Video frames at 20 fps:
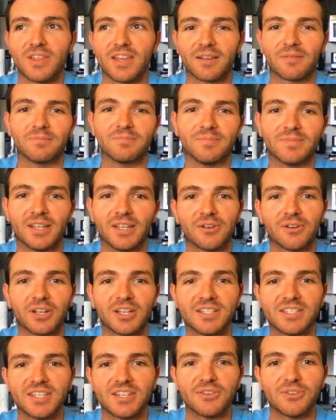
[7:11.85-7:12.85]
they
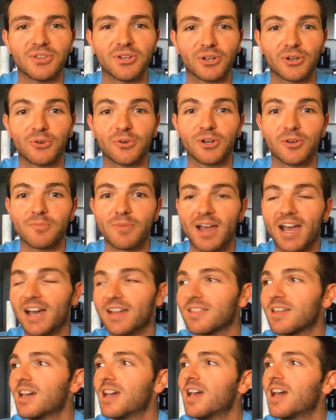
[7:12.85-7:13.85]
continued their career
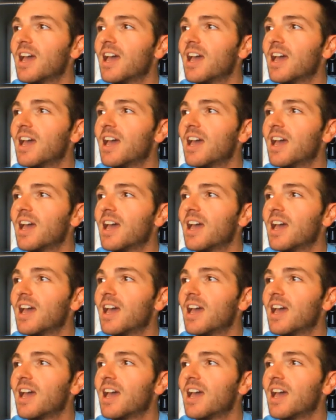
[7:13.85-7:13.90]
path.